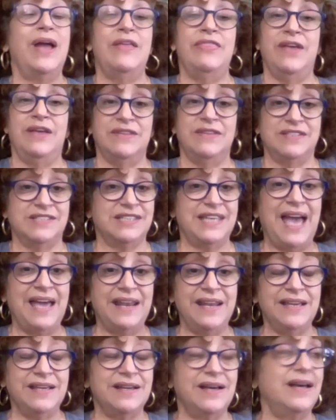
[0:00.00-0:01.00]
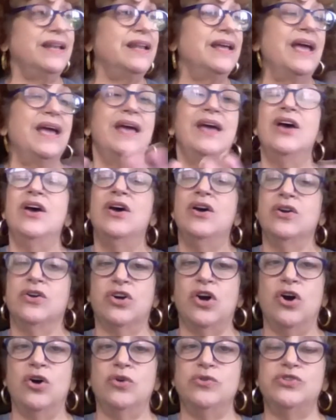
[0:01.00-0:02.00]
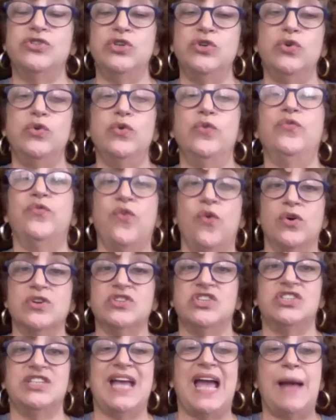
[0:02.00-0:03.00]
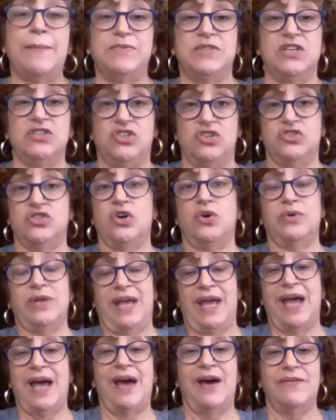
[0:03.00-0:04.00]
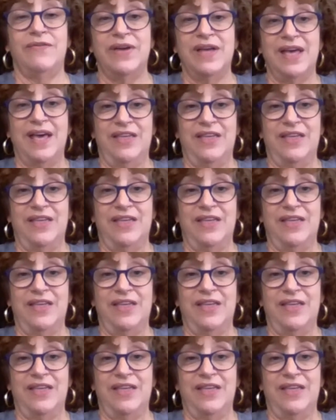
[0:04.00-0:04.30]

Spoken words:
And then the Scan and Cut, go-to for stamps that you don't have